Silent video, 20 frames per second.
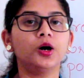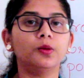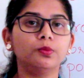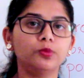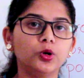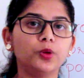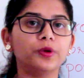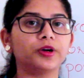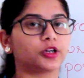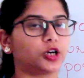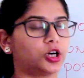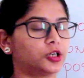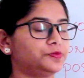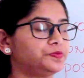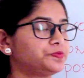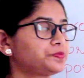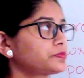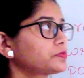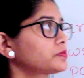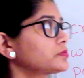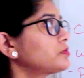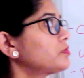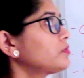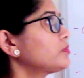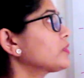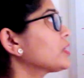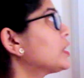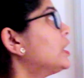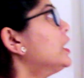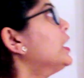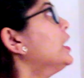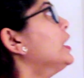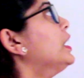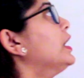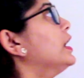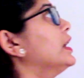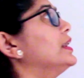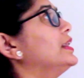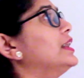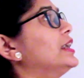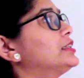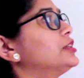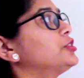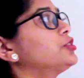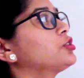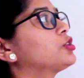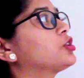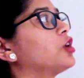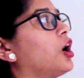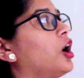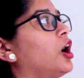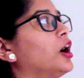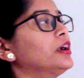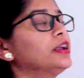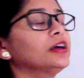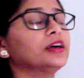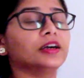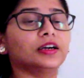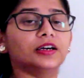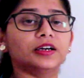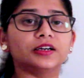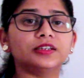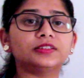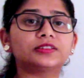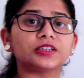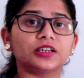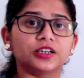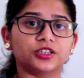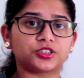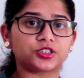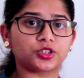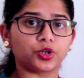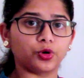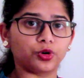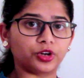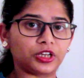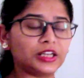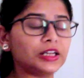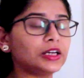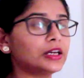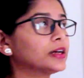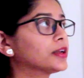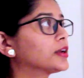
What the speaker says: Moving on. A Letter to God is a story